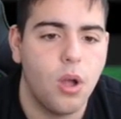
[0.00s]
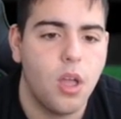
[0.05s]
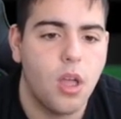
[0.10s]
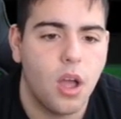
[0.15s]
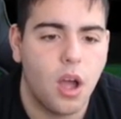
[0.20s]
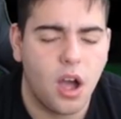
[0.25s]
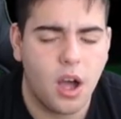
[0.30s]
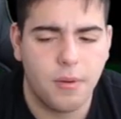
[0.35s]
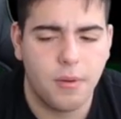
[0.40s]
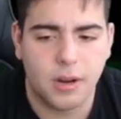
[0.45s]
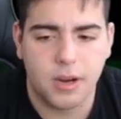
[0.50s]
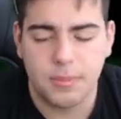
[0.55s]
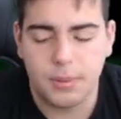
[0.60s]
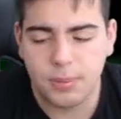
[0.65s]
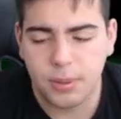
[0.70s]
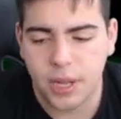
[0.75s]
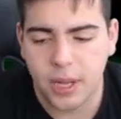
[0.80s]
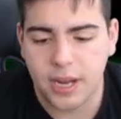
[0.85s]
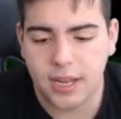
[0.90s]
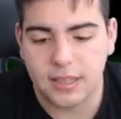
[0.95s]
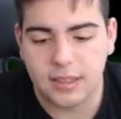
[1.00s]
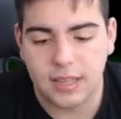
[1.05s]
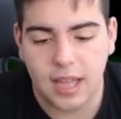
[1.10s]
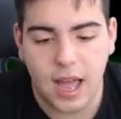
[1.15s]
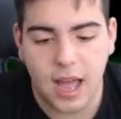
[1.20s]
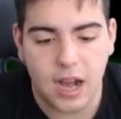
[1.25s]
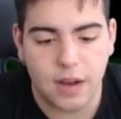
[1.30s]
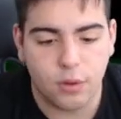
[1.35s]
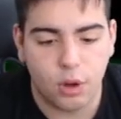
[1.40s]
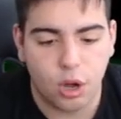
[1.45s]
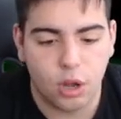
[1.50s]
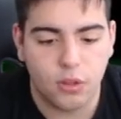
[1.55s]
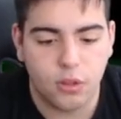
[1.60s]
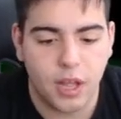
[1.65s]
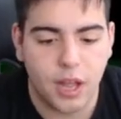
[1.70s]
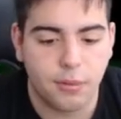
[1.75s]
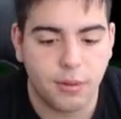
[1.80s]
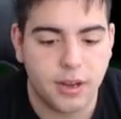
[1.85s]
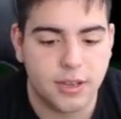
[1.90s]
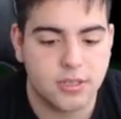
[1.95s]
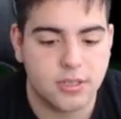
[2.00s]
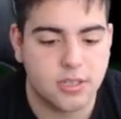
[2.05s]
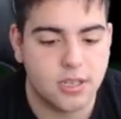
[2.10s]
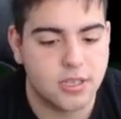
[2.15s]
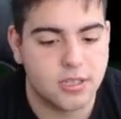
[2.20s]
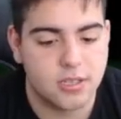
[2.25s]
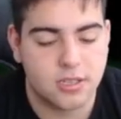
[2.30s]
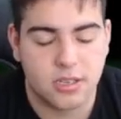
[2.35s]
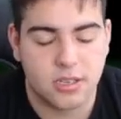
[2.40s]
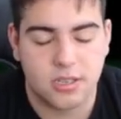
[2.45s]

Um, I'm going to be playing a lot of online ranked seasons